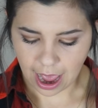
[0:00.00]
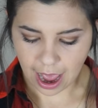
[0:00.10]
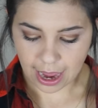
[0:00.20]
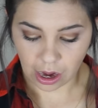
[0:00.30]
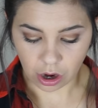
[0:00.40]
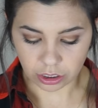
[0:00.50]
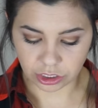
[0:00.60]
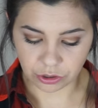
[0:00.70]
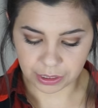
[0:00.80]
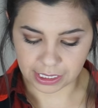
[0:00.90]
I
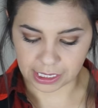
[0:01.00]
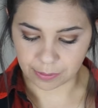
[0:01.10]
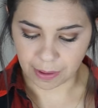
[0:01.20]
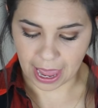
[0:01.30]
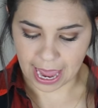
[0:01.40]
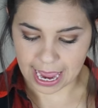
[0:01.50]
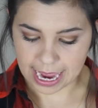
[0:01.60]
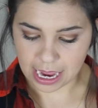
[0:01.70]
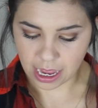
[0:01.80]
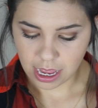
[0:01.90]
also keep
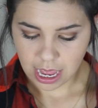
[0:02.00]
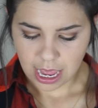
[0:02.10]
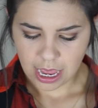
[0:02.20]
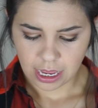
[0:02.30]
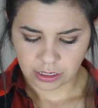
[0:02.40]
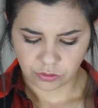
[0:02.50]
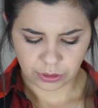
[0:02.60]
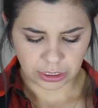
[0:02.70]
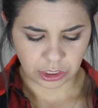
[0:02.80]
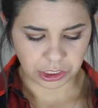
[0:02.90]
a, it's
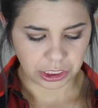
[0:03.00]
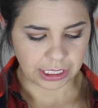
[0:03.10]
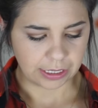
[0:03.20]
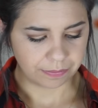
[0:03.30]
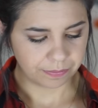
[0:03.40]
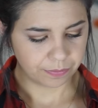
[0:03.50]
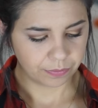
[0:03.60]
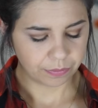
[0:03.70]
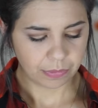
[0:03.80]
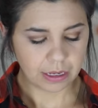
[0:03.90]
really dirty,
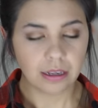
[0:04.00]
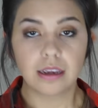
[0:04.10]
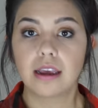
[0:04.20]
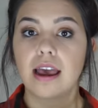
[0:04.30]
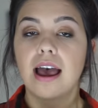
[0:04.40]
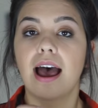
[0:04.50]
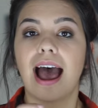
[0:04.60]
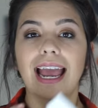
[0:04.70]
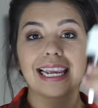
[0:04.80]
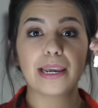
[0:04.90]

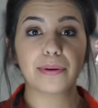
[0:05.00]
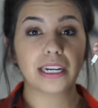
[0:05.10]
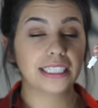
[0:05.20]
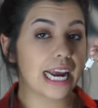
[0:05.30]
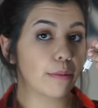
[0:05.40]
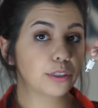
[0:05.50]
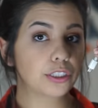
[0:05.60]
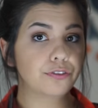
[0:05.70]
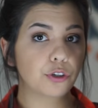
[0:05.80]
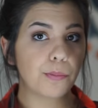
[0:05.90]
I keep an adapter
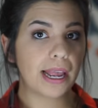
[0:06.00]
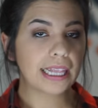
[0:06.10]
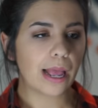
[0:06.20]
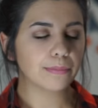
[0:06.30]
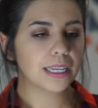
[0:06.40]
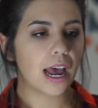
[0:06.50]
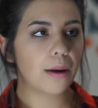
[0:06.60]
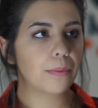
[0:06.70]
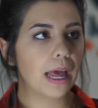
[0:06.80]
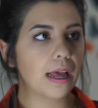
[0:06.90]
for my
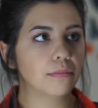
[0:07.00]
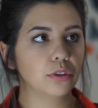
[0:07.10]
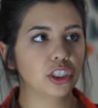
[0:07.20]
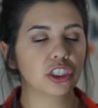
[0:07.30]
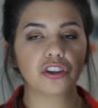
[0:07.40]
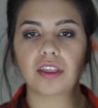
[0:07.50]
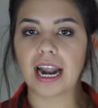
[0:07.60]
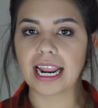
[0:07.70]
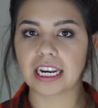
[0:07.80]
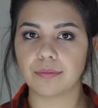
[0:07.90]
laptop um, just so
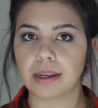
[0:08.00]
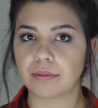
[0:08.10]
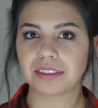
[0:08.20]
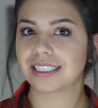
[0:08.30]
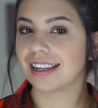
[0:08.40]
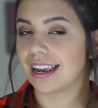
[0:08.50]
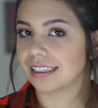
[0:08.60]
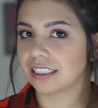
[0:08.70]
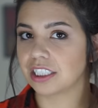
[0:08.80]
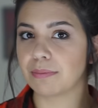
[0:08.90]
that I can be able to
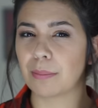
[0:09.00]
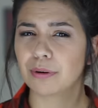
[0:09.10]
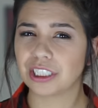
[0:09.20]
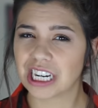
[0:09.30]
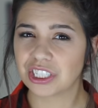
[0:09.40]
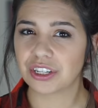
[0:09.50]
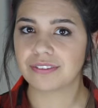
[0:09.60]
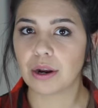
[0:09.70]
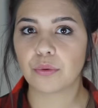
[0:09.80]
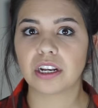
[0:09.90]
connect it to my projector if
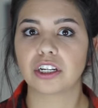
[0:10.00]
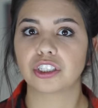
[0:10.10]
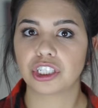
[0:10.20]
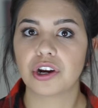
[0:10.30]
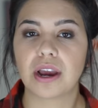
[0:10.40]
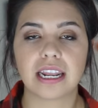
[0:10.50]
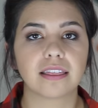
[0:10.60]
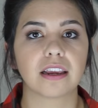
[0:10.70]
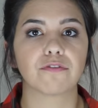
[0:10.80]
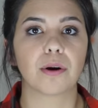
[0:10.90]
I wanted to show
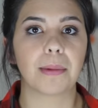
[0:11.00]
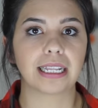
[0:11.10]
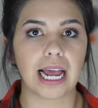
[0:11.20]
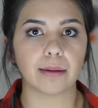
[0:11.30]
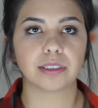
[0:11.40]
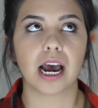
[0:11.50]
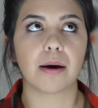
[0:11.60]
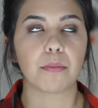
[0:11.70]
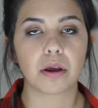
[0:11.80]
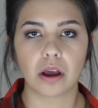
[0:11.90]
anything from my
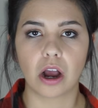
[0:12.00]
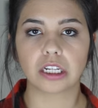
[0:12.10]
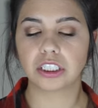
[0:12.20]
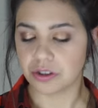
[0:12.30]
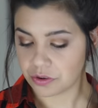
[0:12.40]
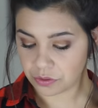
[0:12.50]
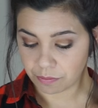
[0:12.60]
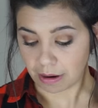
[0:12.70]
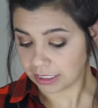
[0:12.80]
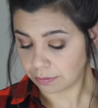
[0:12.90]
laptop onto
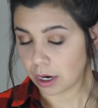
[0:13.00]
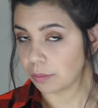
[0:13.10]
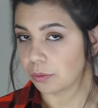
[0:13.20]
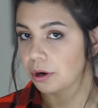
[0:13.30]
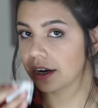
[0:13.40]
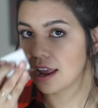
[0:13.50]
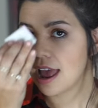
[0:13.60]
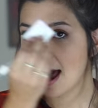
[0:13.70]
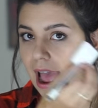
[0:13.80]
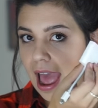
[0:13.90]
my smartboard.
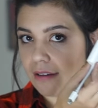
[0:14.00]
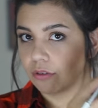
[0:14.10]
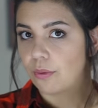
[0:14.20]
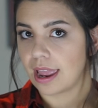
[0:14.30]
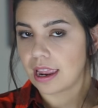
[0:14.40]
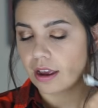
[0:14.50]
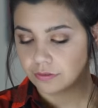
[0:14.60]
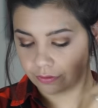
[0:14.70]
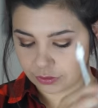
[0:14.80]
I have a way of